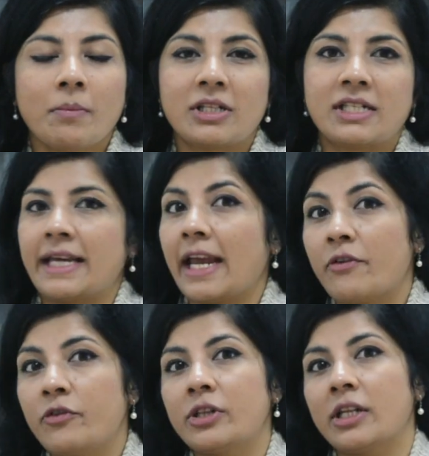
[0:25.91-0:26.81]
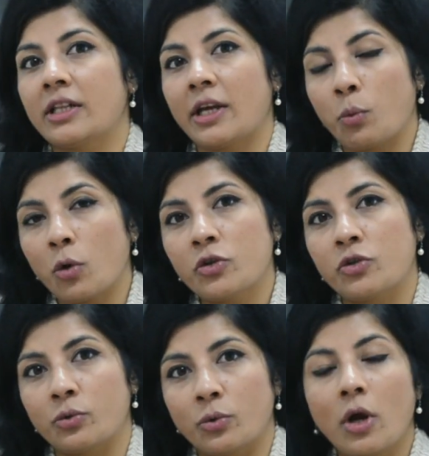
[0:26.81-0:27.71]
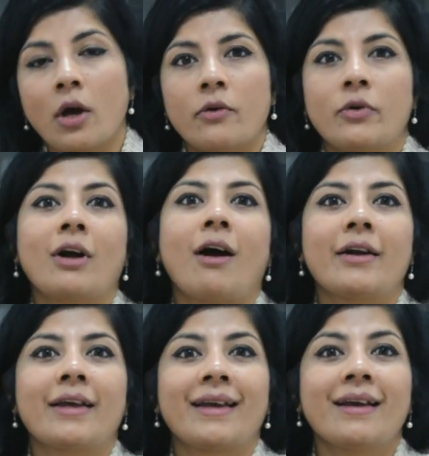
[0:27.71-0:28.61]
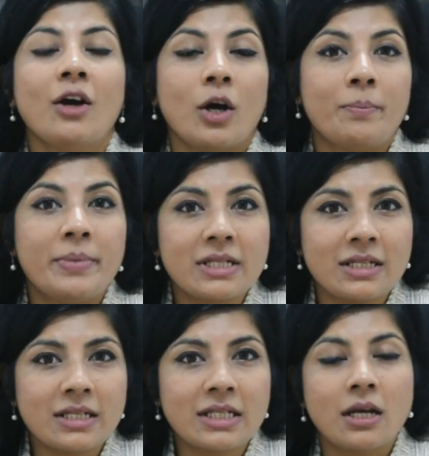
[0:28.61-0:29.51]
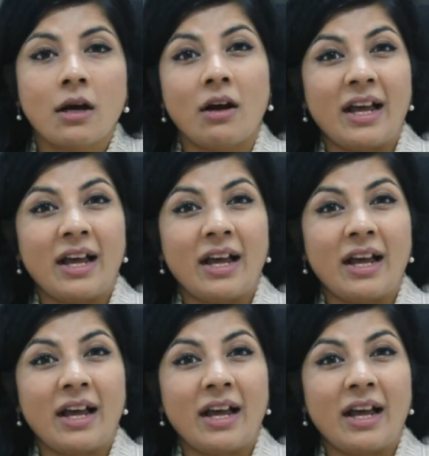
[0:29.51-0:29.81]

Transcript: but say everything they want to regarding a business,